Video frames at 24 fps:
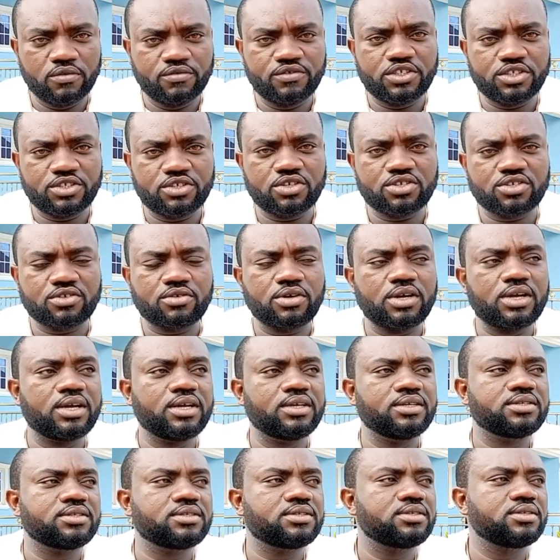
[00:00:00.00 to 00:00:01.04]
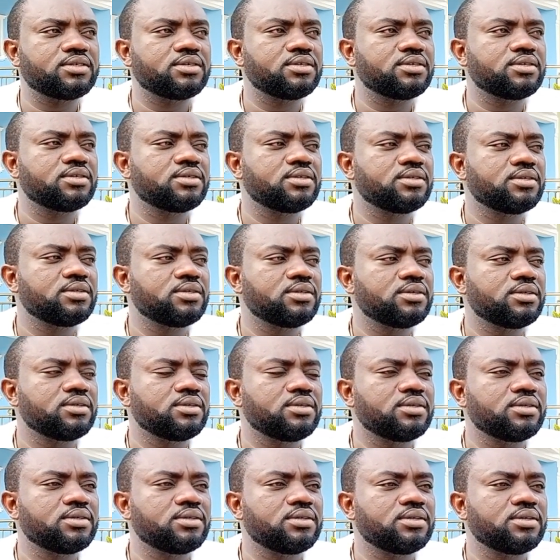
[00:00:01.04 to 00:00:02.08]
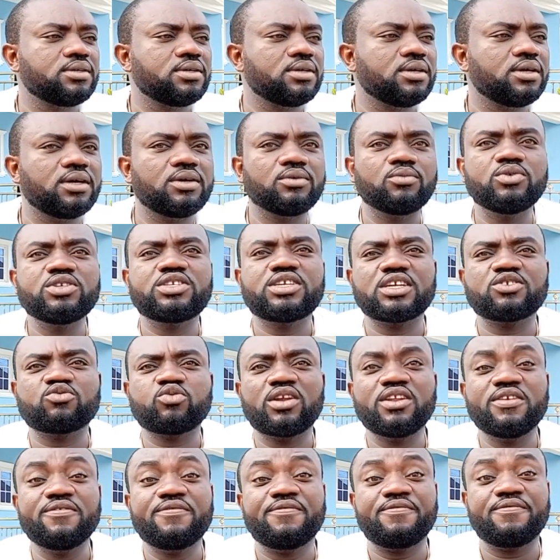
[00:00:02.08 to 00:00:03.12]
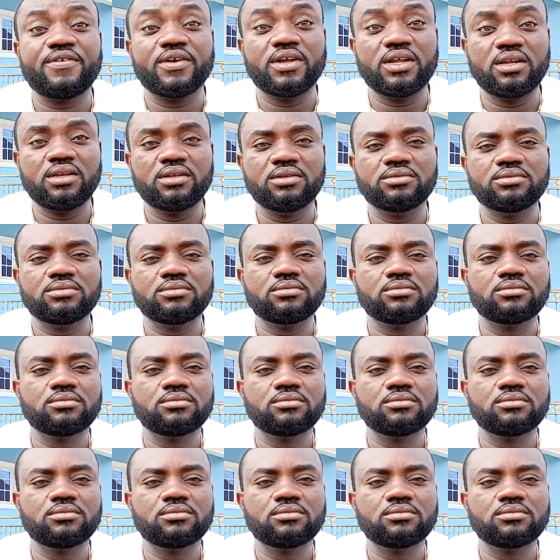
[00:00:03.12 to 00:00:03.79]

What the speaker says: of Jesus Christ, and which actually fell,